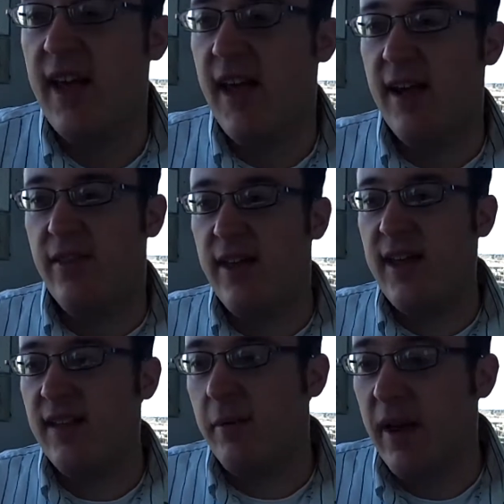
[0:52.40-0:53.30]
and
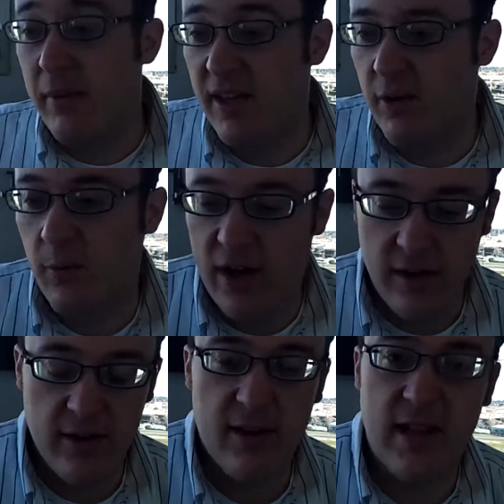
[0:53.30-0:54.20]
thinking that maybe,
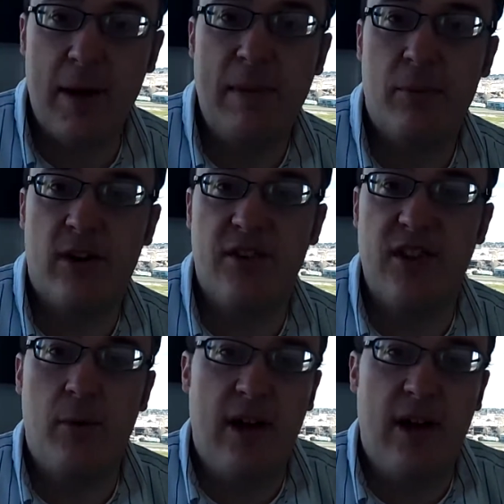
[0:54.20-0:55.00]
well, a lot of people are going to say,